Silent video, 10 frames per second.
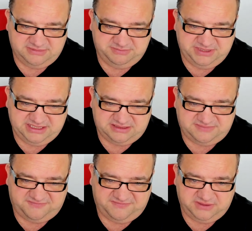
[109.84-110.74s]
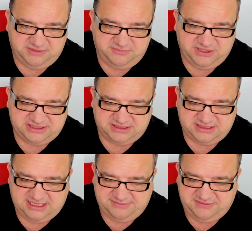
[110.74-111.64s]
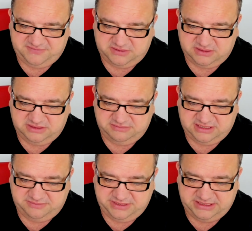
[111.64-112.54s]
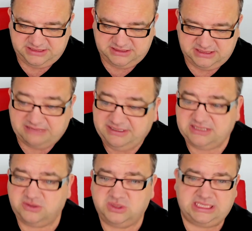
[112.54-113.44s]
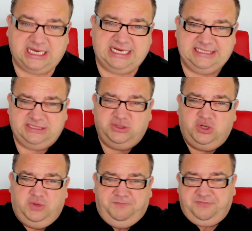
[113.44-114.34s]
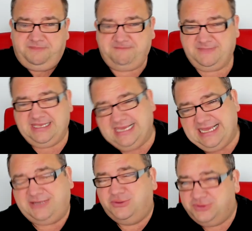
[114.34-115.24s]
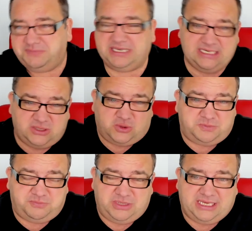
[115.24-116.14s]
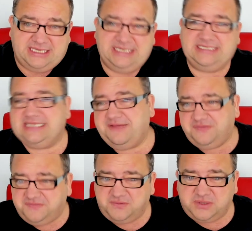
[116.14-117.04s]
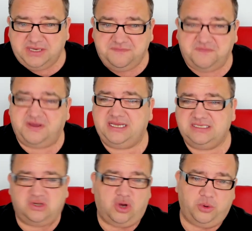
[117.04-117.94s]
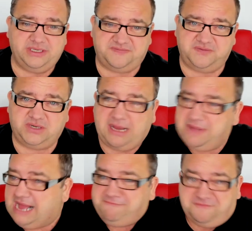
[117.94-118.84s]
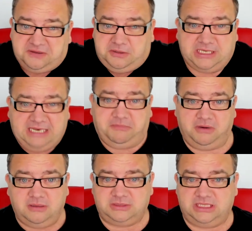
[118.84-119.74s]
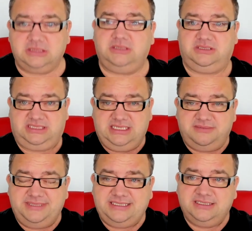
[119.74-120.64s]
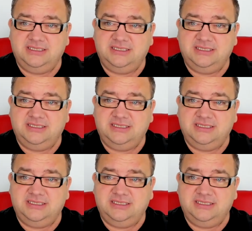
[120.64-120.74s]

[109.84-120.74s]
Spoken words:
Biggest fucking waste of time ever, in my opinion. I mean, look, guys, you know, he could have been a good player. He's never fucking fit. He's always fucking... I'm fitter than him. You know what I'm saying? Look at the state of me.